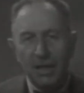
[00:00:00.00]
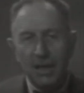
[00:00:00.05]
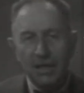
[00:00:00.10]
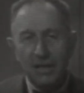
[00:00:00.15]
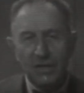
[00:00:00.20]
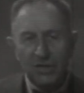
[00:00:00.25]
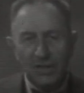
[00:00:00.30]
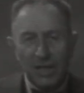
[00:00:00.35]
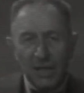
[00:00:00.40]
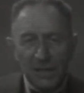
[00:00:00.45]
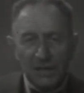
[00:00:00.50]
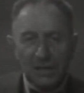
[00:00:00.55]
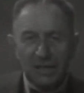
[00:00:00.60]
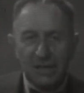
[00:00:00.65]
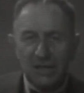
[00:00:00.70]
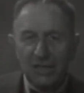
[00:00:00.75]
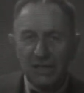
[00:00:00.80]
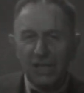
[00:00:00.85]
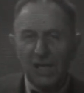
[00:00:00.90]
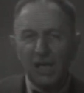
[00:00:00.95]

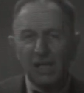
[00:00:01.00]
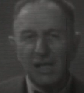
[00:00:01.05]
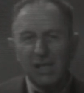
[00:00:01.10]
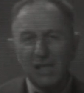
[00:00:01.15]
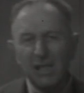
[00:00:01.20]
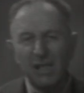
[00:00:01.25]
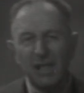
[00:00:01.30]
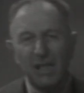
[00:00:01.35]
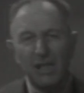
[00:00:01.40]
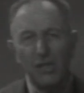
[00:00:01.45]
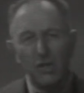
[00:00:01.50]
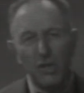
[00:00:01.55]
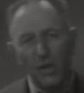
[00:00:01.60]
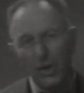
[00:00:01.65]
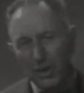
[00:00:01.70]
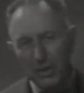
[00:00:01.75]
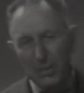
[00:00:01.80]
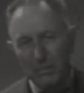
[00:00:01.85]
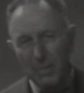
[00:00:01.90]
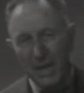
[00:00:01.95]
Scientists are a little
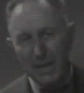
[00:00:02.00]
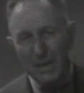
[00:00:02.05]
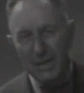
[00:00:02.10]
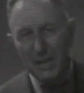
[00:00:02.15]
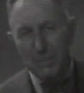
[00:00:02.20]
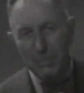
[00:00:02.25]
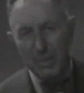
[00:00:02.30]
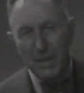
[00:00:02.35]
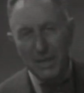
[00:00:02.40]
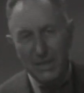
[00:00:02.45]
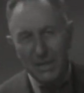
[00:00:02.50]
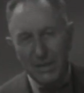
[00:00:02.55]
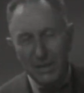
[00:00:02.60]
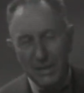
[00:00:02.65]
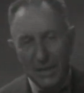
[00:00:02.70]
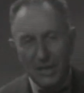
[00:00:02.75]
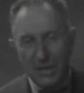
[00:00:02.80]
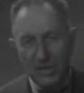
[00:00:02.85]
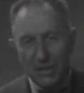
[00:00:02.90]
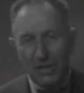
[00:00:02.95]
annoyed by this
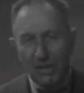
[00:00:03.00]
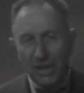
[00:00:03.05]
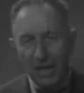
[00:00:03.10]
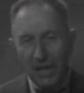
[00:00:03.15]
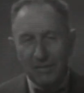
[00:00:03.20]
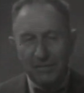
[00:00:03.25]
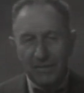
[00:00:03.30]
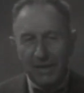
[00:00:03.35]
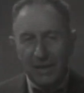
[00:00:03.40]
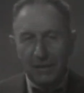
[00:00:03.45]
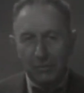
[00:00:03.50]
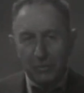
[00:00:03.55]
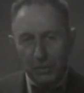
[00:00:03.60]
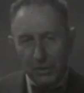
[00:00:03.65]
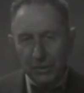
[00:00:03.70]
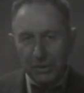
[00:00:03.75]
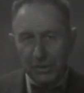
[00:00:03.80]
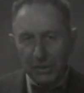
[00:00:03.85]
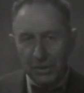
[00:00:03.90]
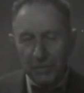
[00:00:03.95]
presentation of their work.
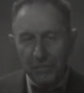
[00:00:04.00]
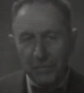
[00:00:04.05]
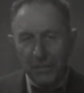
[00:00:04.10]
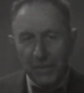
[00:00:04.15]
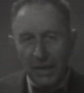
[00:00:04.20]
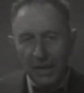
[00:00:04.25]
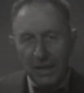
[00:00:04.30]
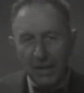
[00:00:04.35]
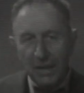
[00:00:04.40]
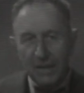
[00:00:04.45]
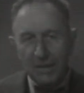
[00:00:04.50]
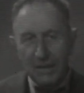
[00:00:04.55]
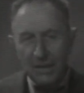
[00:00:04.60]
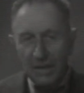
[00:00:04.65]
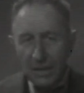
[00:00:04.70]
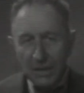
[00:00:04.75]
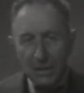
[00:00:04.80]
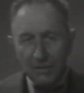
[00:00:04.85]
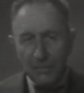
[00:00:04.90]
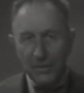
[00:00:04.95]

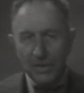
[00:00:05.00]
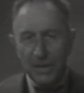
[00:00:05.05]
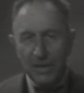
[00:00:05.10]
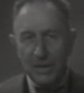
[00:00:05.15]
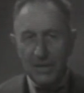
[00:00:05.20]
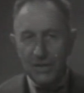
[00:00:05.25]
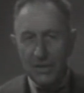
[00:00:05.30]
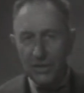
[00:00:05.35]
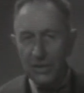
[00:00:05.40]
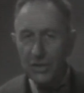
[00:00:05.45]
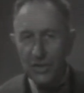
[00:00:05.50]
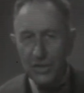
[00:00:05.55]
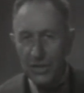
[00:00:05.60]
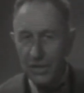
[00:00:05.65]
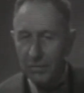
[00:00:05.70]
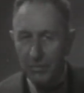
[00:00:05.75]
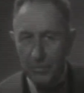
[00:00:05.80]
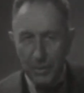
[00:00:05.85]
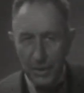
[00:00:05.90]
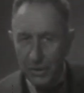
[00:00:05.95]
Scientific research
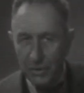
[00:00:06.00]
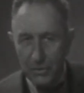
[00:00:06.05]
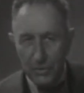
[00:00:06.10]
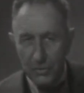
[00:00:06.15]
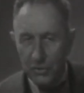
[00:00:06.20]
simply does